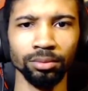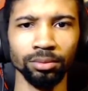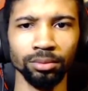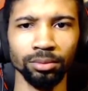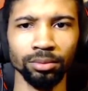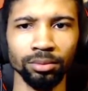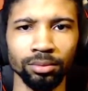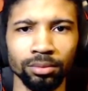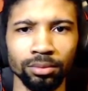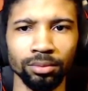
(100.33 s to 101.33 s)

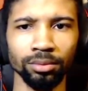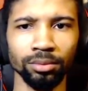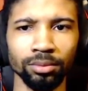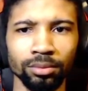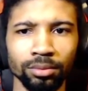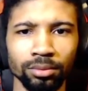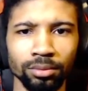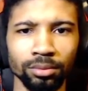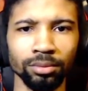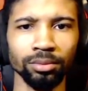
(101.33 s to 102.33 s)

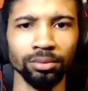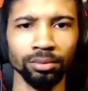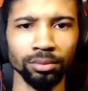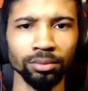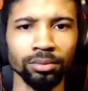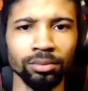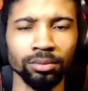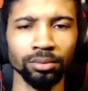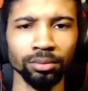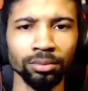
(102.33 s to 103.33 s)

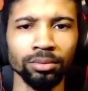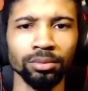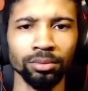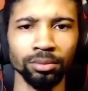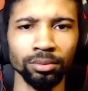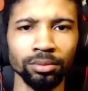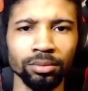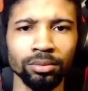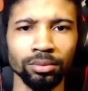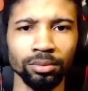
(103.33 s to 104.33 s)

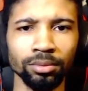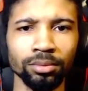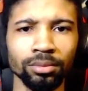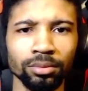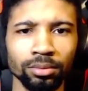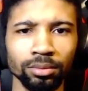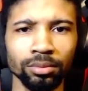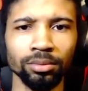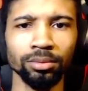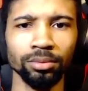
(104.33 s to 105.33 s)

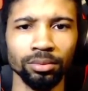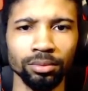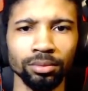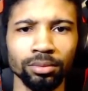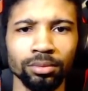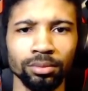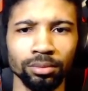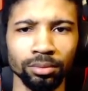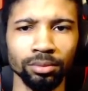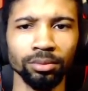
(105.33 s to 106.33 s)
(silence)